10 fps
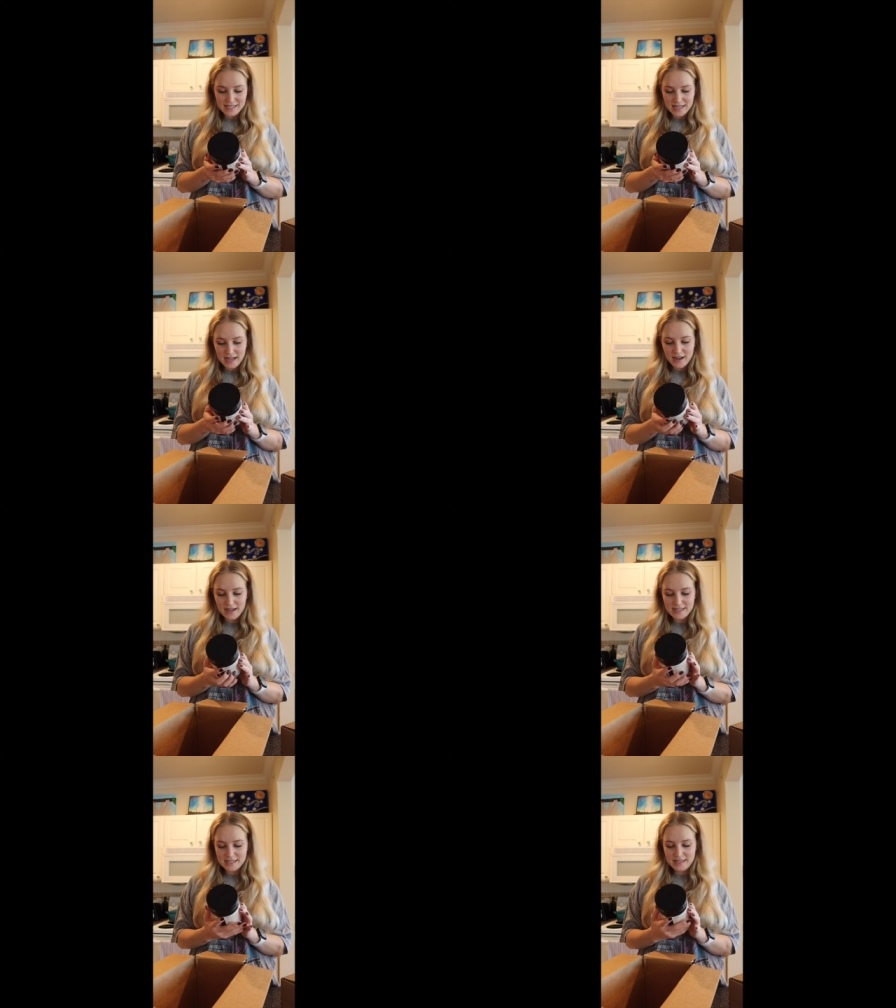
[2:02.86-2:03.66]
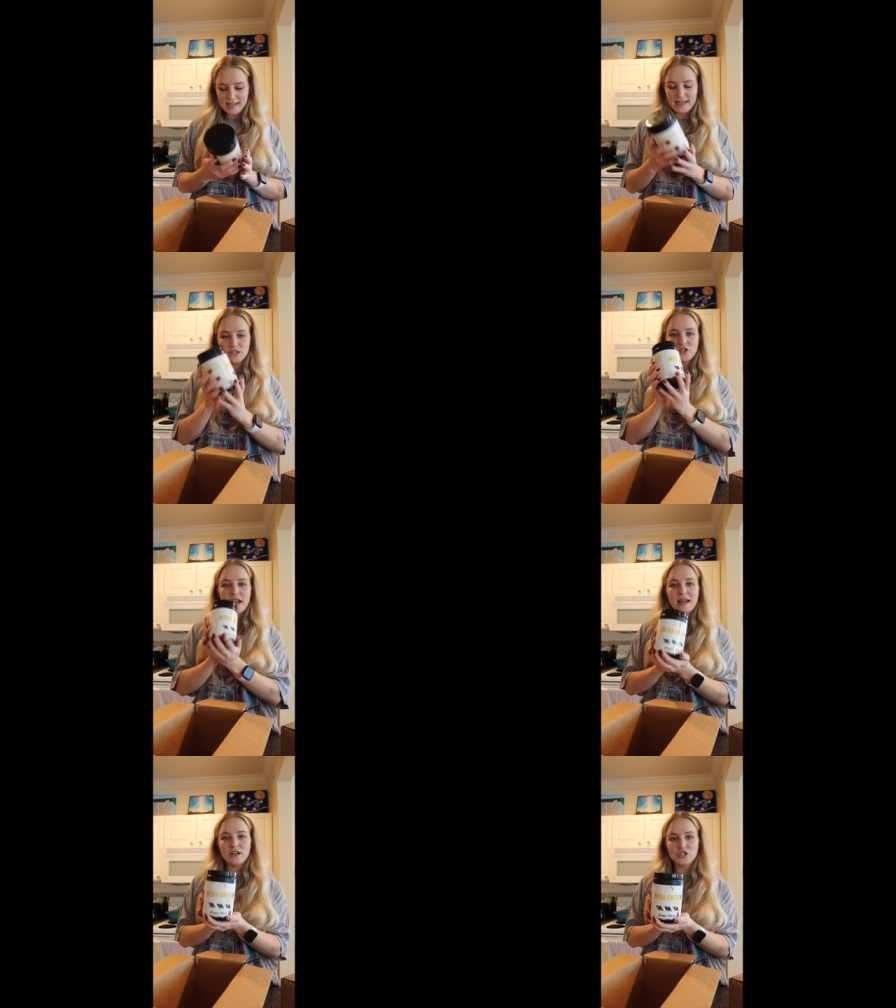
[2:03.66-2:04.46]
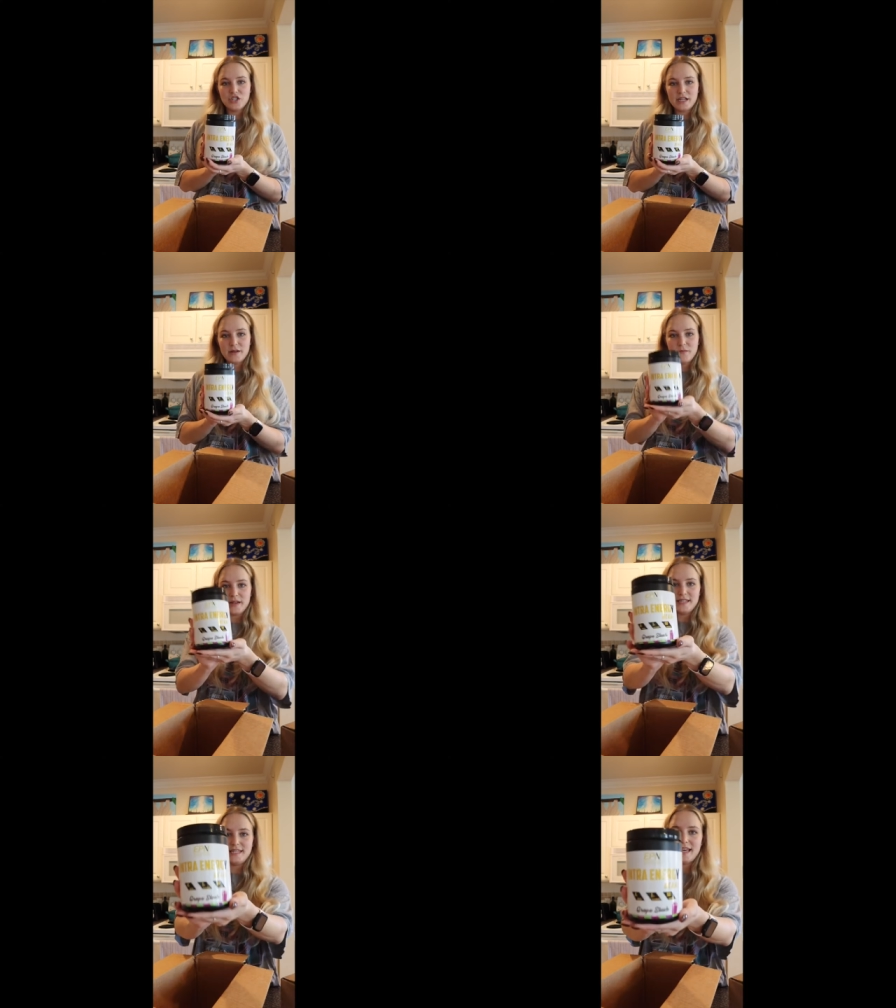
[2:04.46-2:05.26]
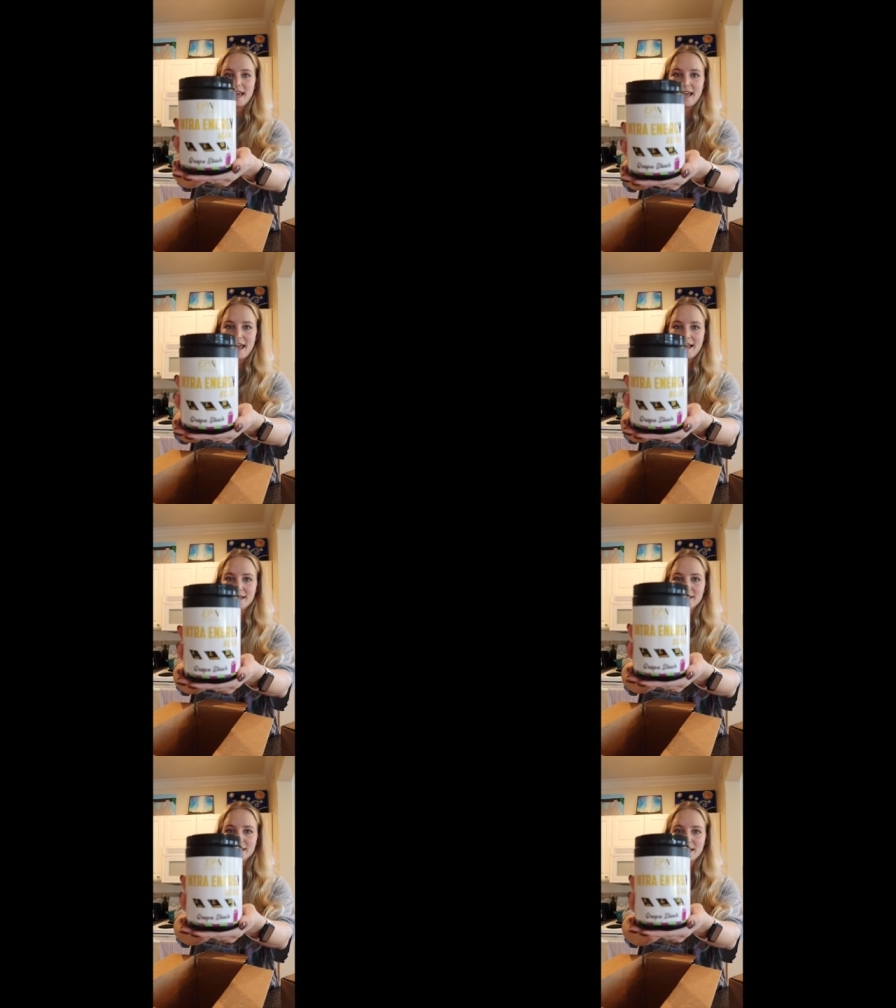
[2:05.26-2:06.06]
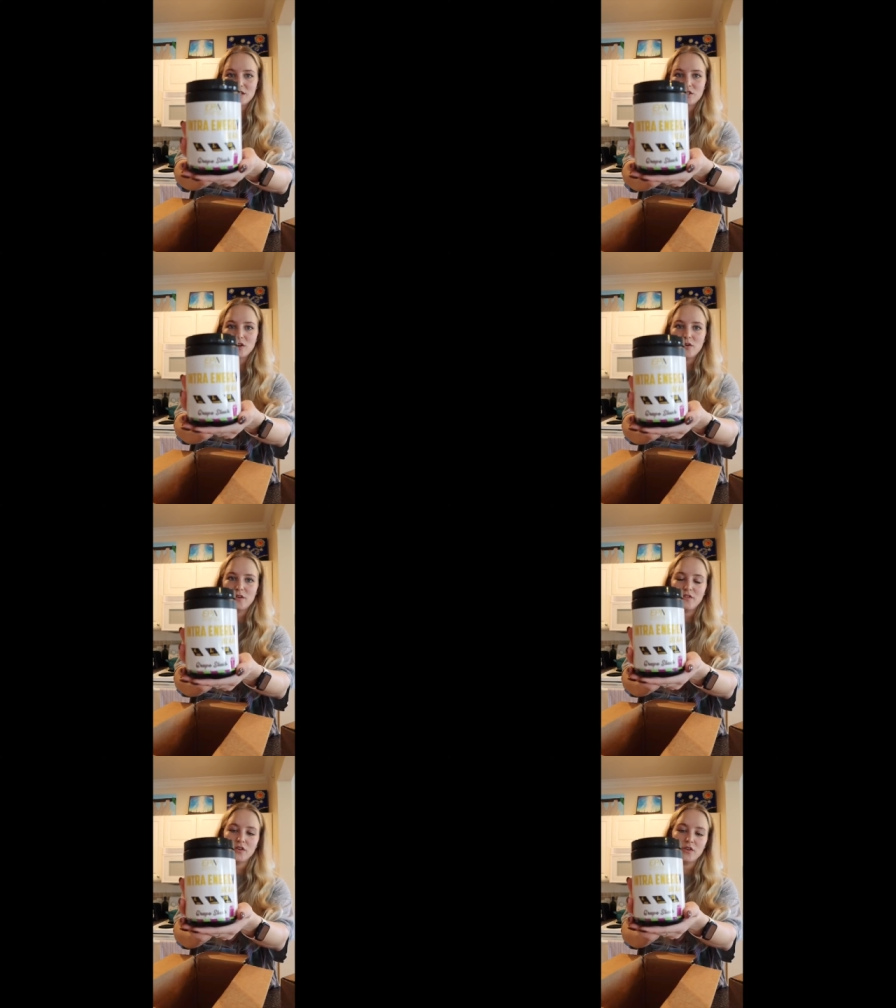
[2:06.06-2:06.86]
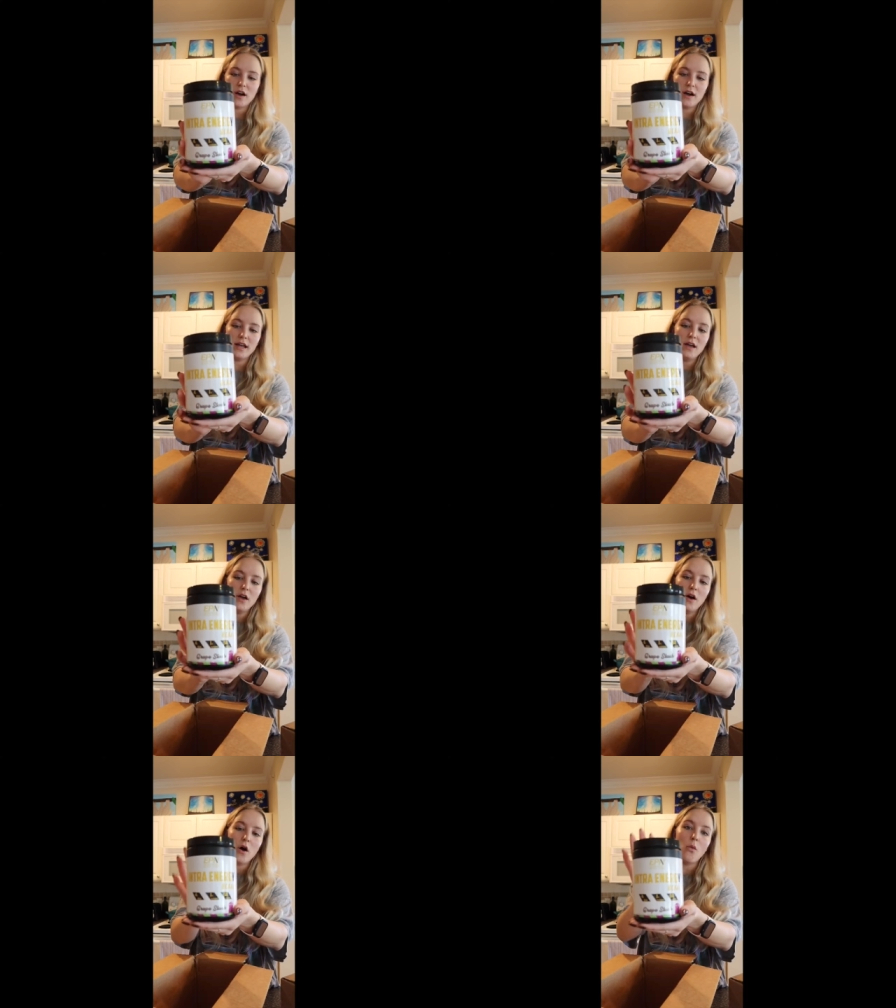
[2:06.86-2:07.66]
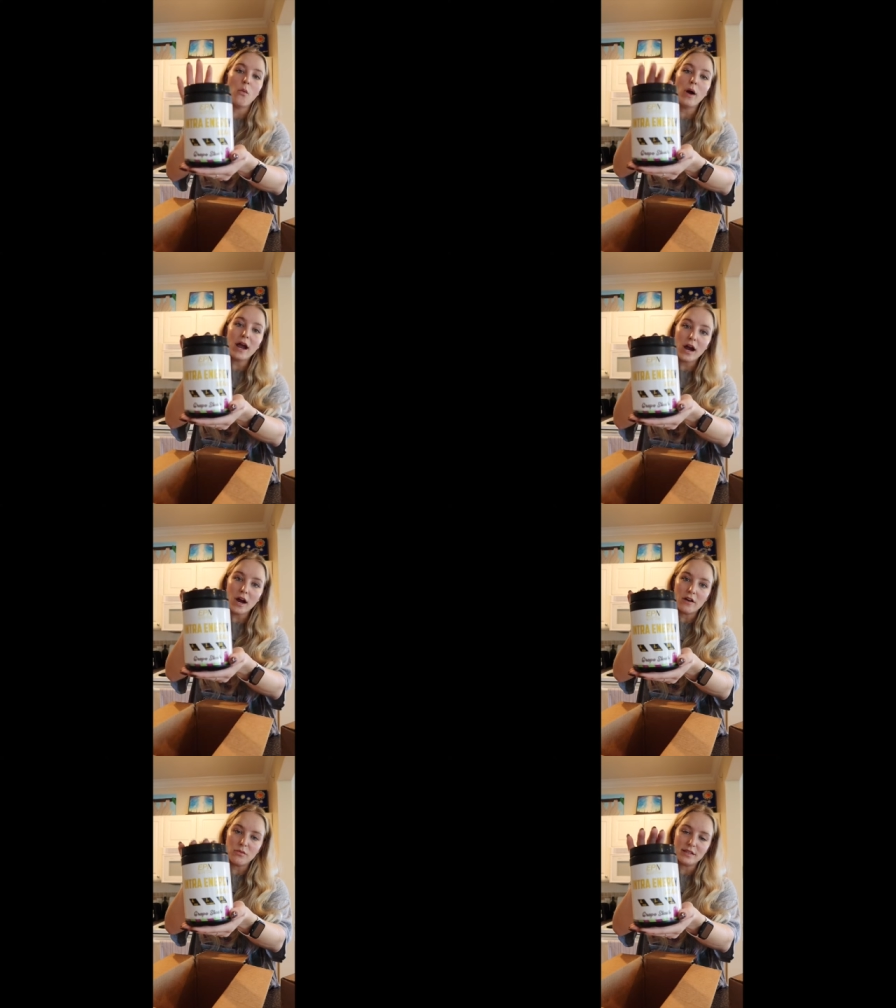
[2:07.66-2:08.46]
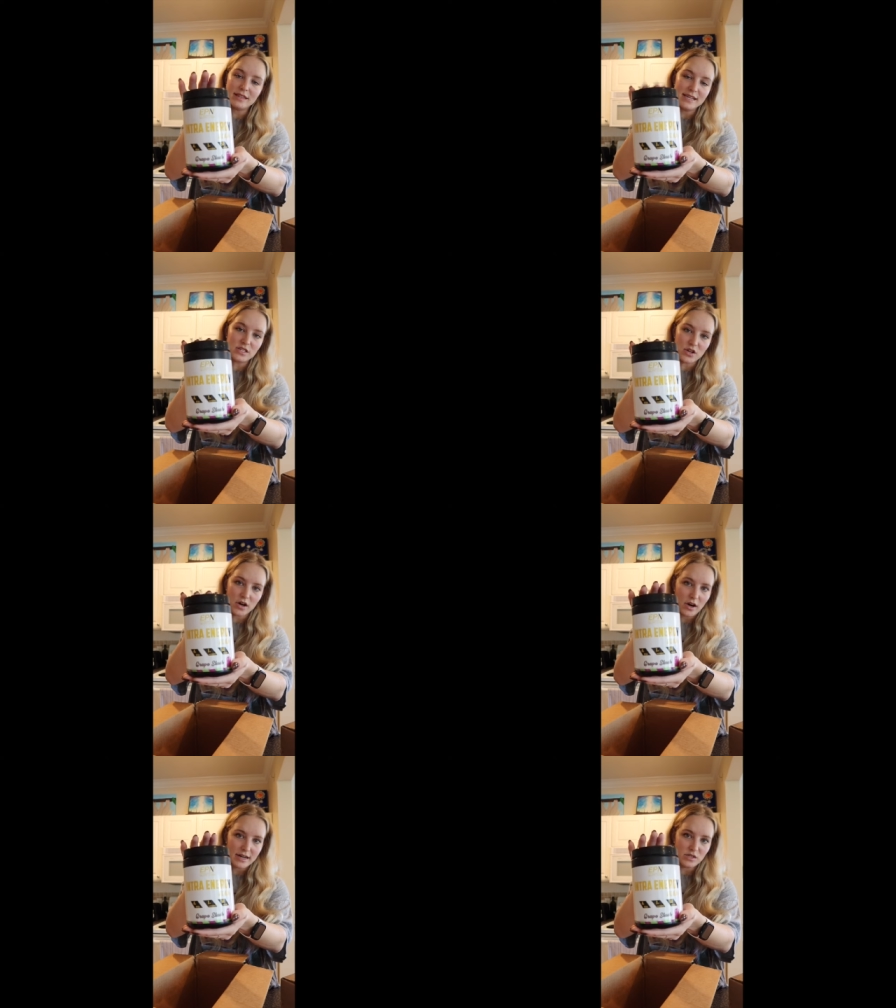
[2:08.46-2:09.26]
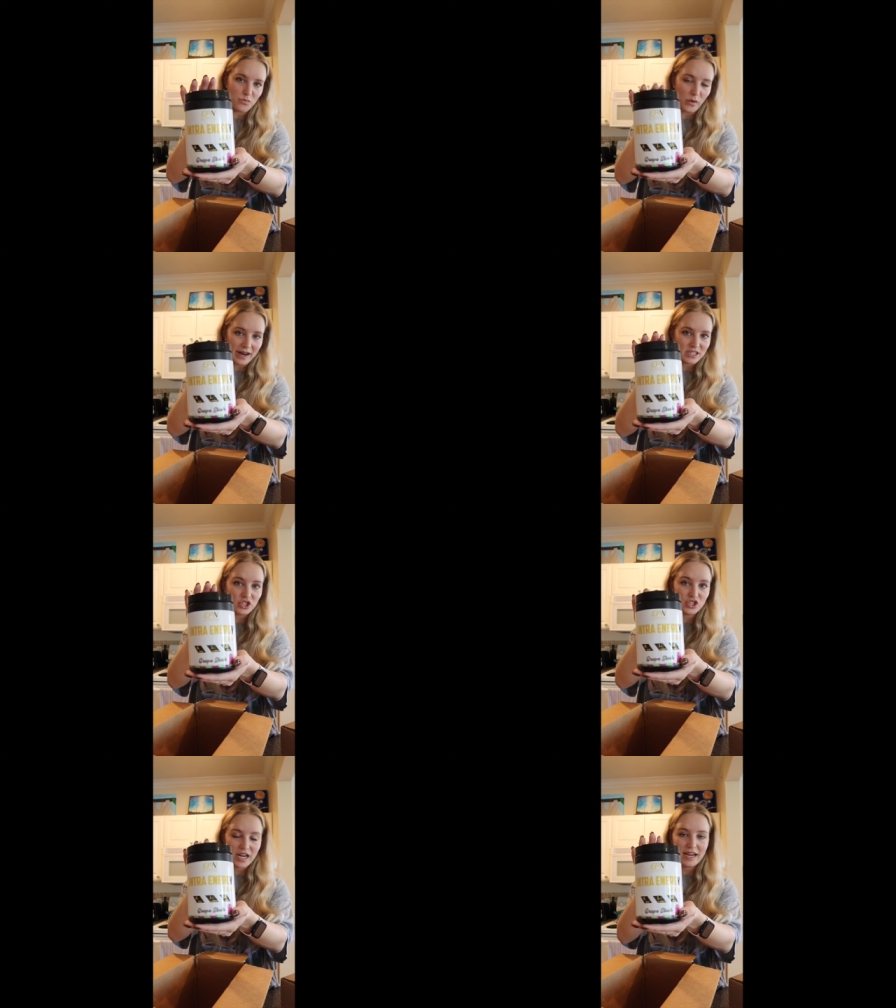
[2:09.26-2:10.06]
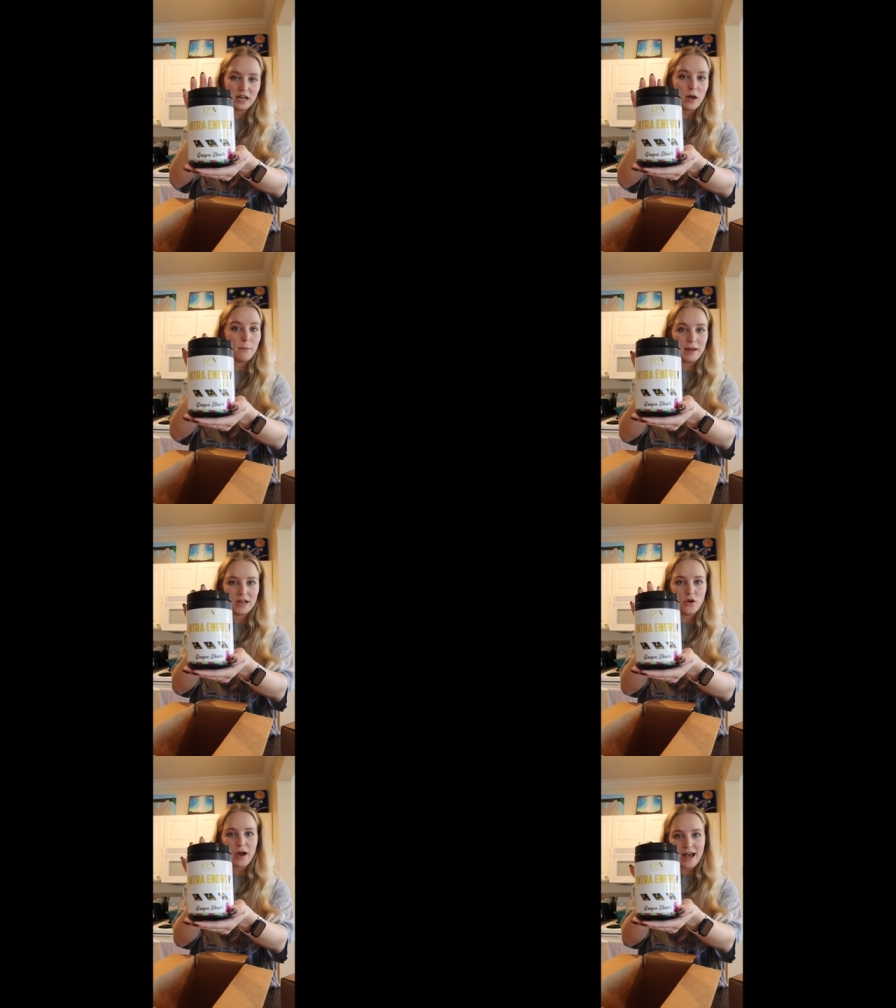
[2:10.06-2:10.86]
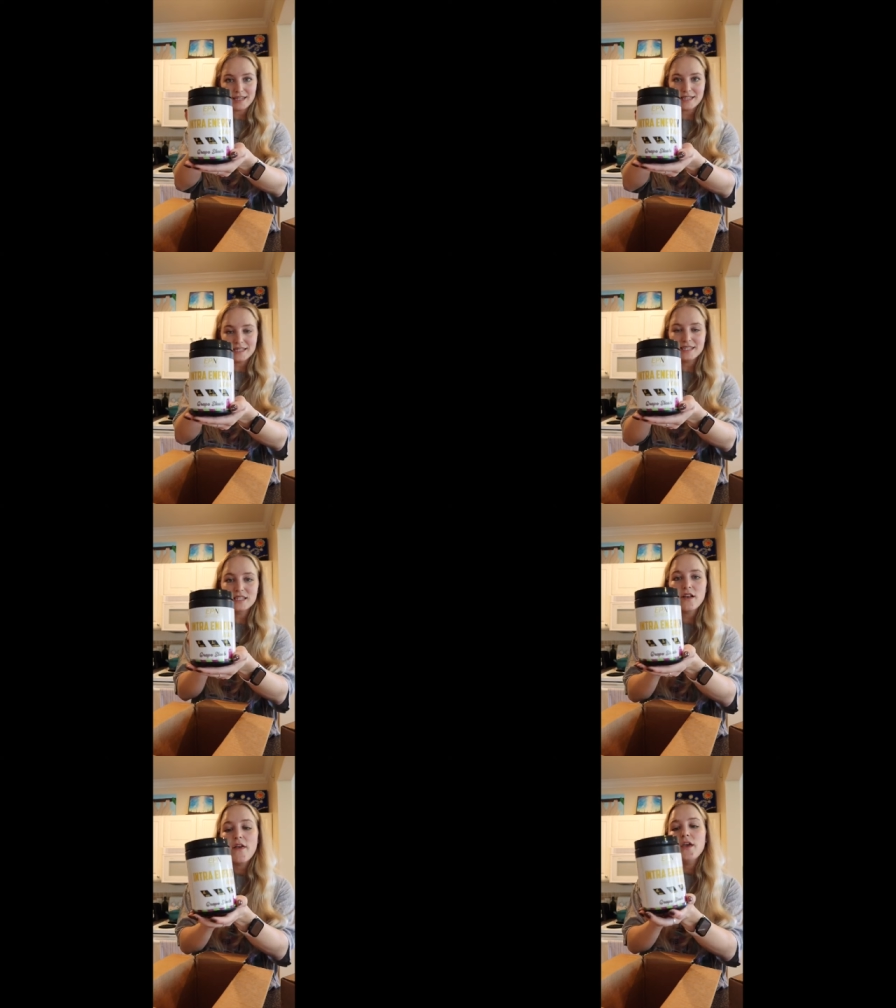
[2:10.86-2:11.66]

thing I got is the Intra Energy B C A As, and so if you're not aware of what these are, it's branched chain amino acids,